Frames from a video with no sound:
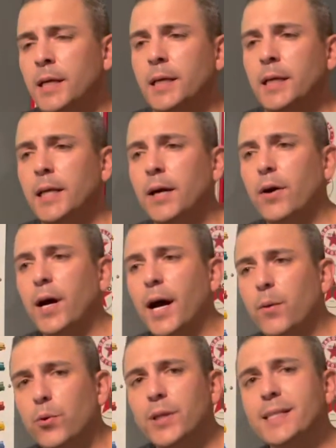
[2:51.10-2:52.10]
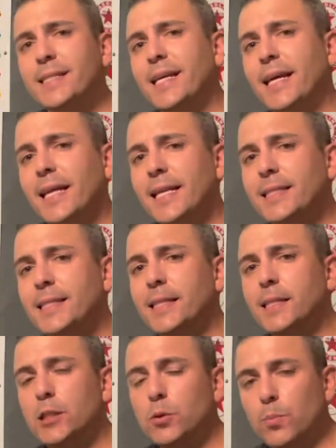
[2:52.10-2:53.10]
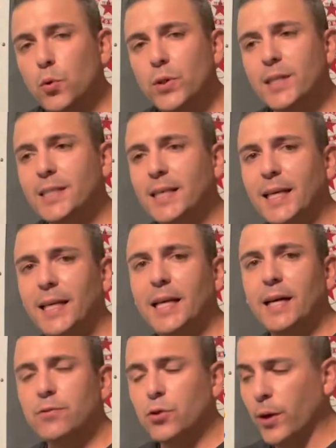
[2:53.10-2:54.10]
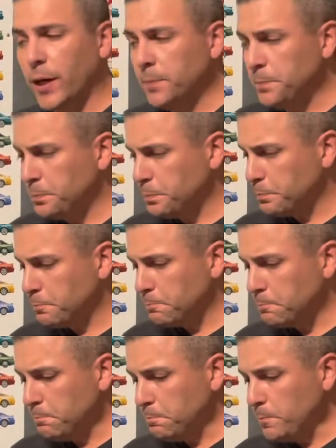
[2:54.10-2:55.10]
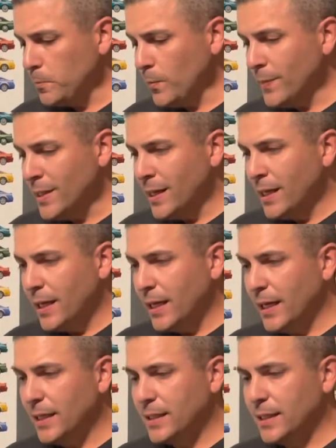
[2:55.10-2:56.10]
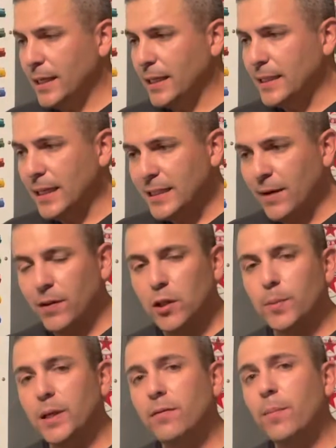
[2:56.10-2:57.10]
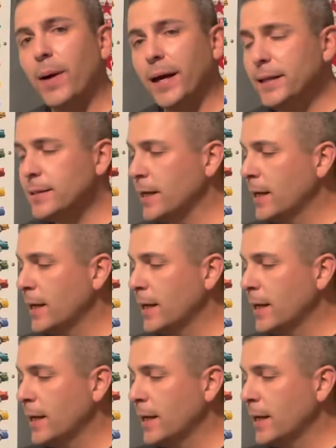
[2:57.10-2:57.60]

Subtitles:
Now, I wouldn't say that it's the smoothest tequila I've tried. It does have a little bit of a bite.